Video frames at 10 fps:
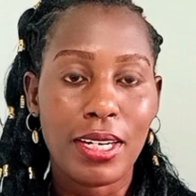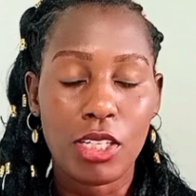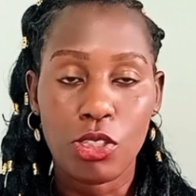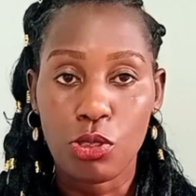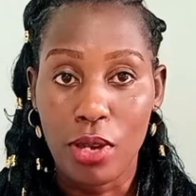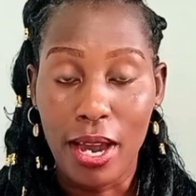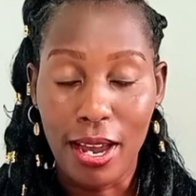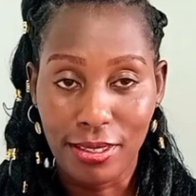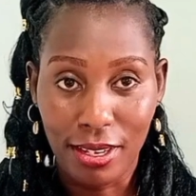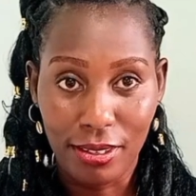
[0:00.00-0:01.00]
into your
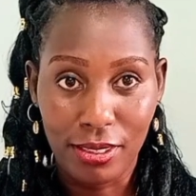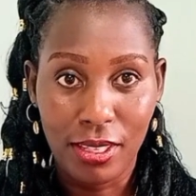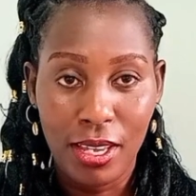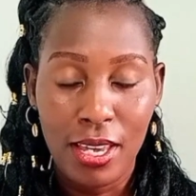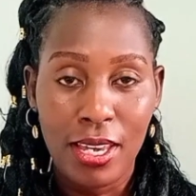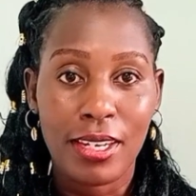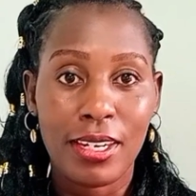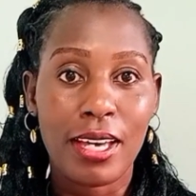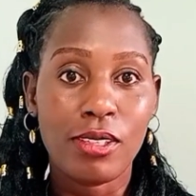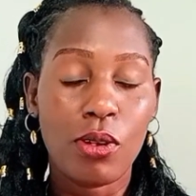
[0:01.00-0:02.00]
arteries. In
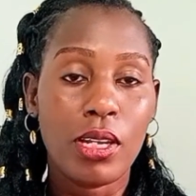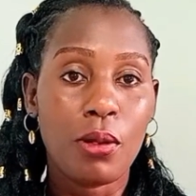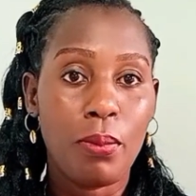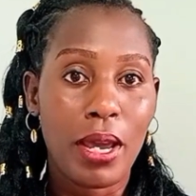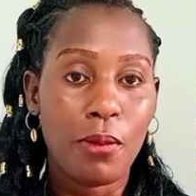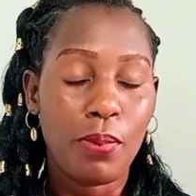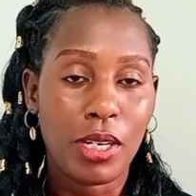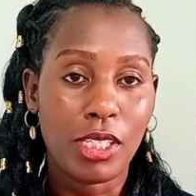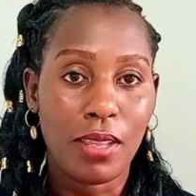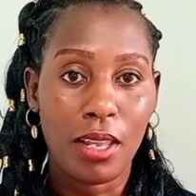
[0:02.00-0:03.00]
diastolic blood
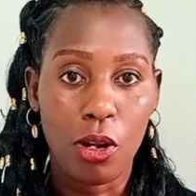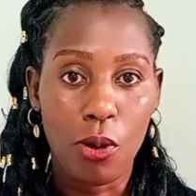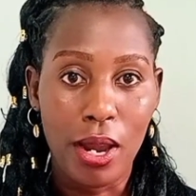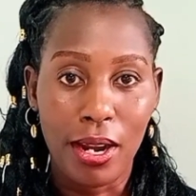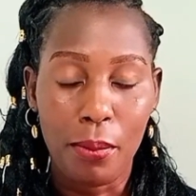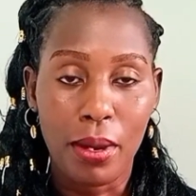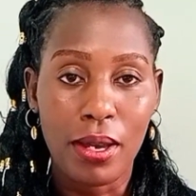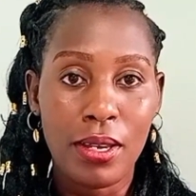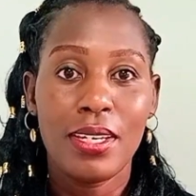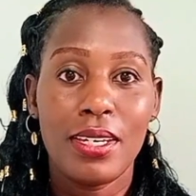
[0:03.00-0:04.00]
pressure, the lower number,
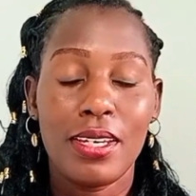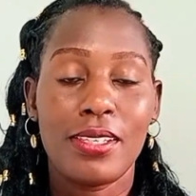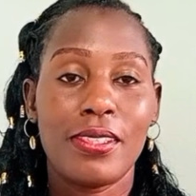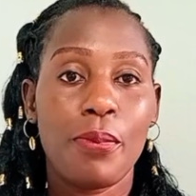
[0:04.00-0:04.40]
is the